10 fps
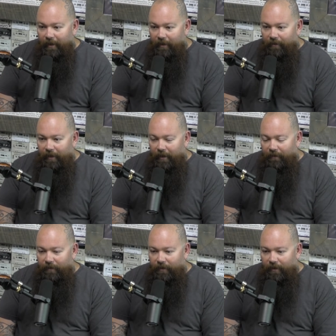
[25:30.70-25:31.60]
I don't think
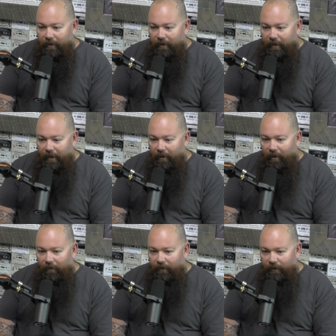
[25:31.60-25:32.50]
have taken
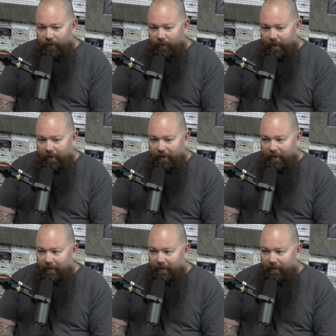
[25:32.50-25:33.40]
off as quick
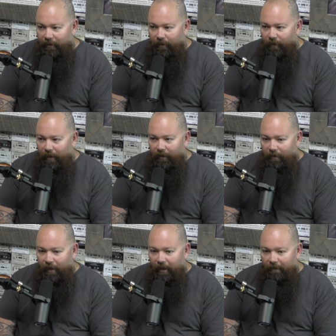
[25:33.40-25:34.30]
as, you know, a regular
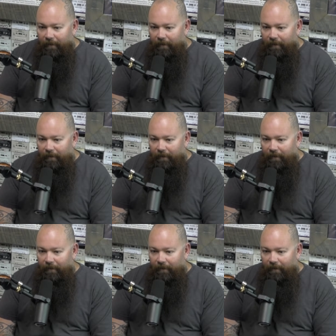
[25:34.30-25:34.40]
pop.